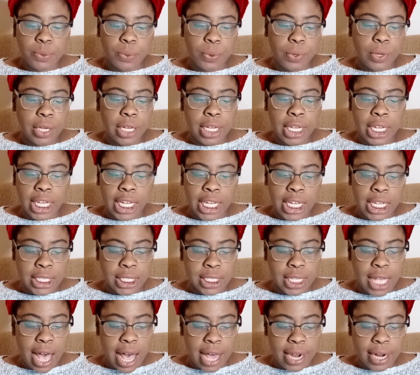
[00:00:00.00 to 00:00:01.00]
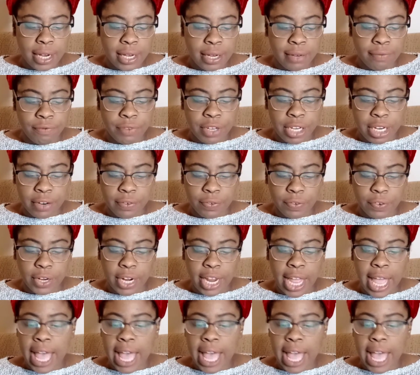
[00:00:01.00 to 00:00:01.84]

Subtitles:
one is kind of different.